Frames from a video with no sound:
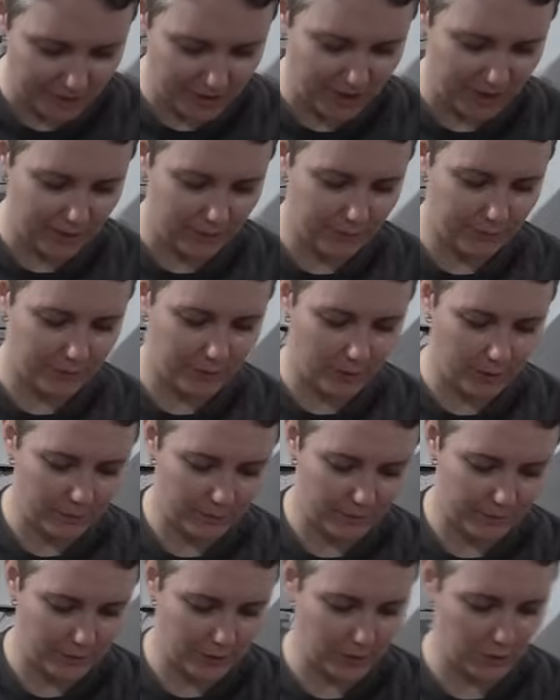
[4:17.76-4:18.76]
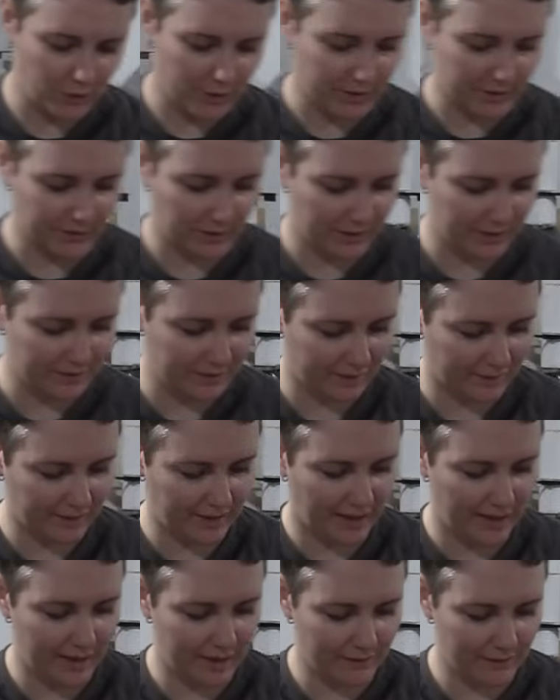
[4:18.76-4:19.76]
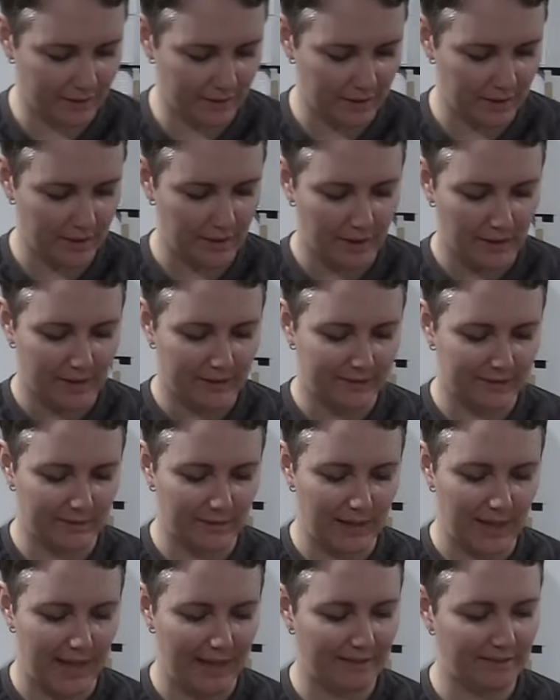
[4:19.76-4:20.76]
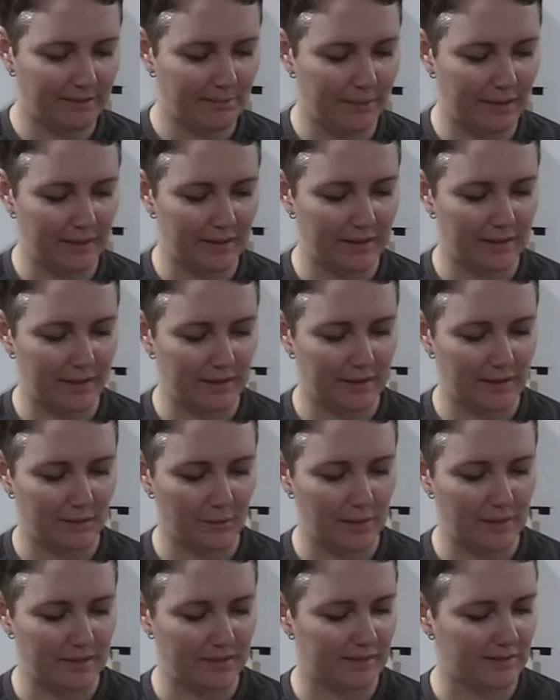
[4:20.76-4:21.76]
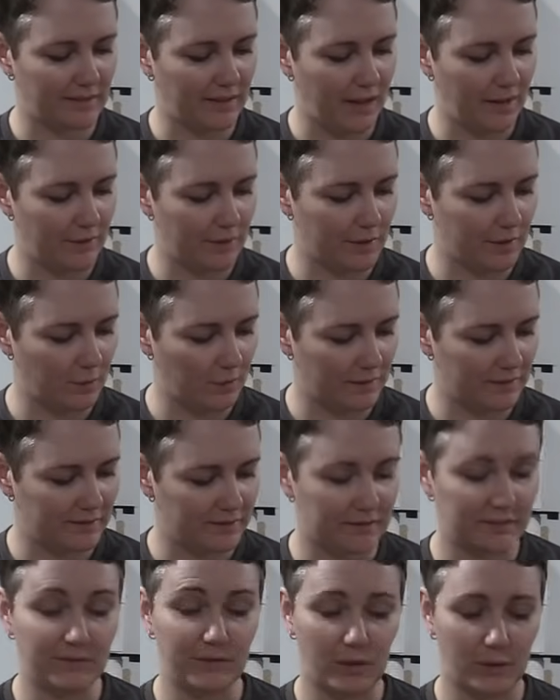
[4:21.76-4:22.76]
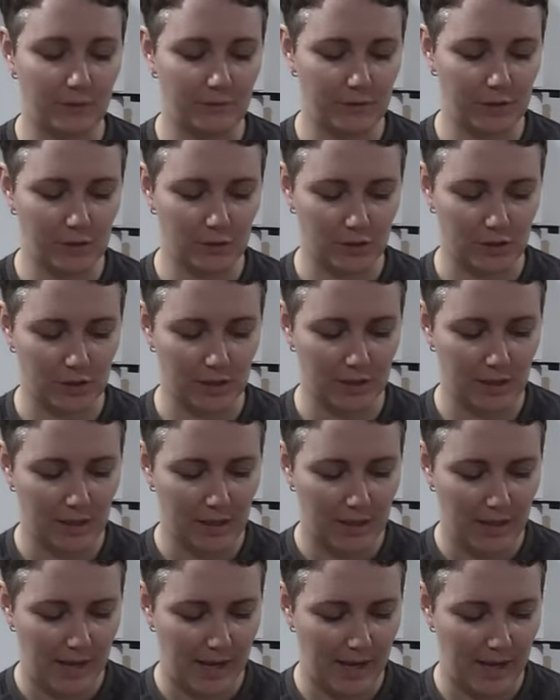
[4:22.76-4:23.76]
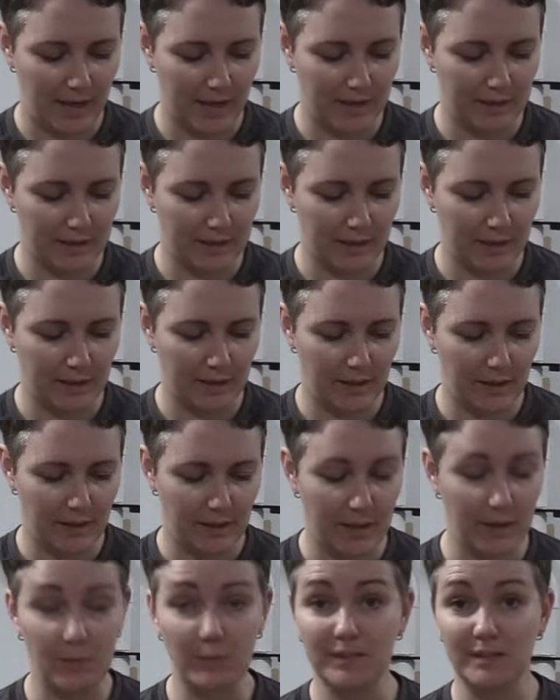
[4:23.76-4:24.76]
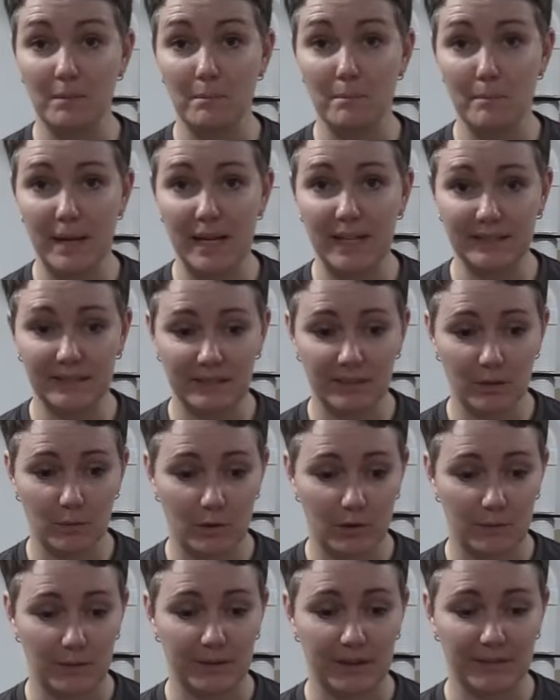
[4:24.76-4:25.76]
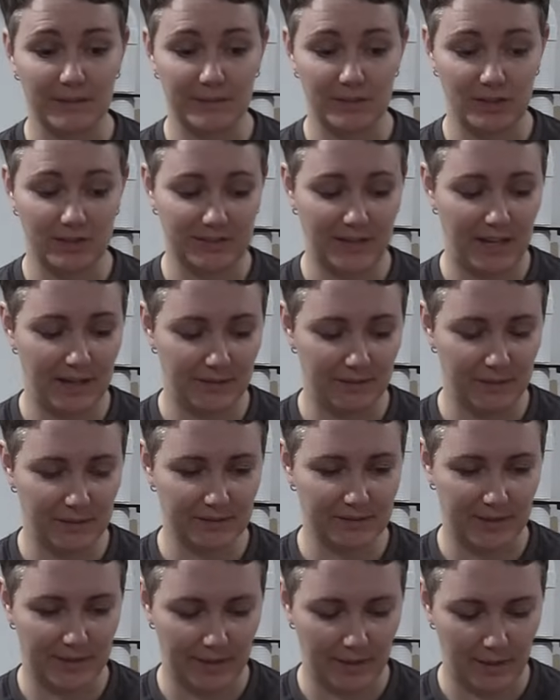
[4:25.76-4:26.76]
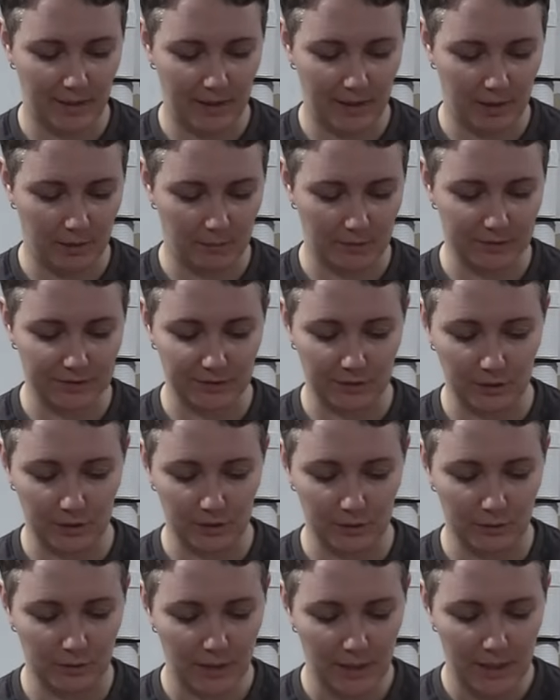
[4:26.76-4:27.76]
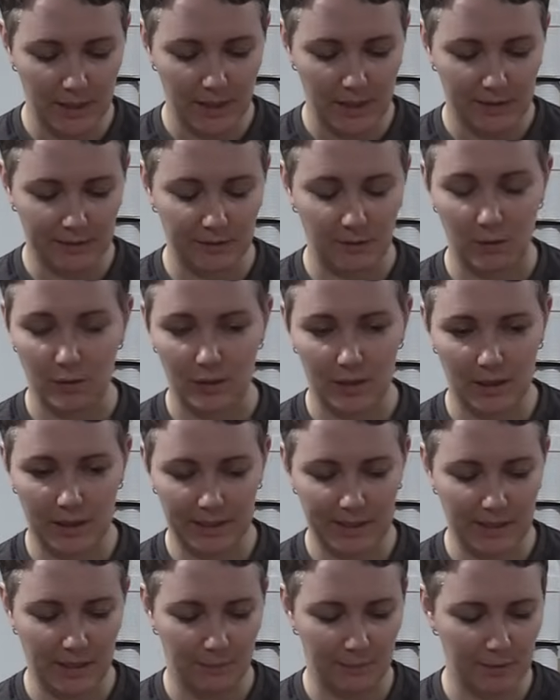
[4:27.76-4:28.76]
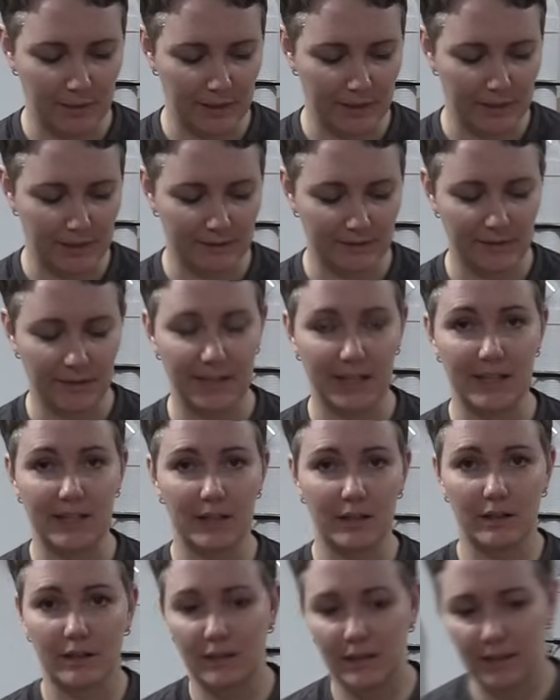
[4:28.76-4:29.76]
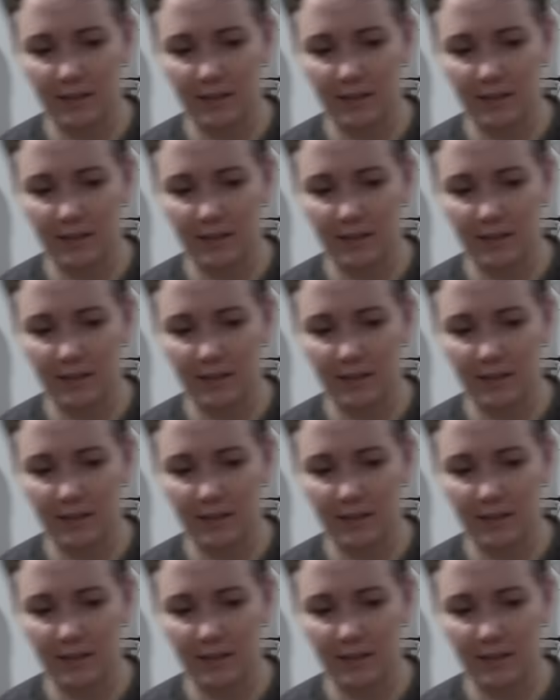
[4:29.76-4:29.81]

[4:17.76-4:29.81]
let's check out foam fusion. So this was kind of a last minute thing that we discovered was this foam fusion. And it was amazing to work with because it just kind of feels like Elmer's glue. So it cleaned up really easily and it,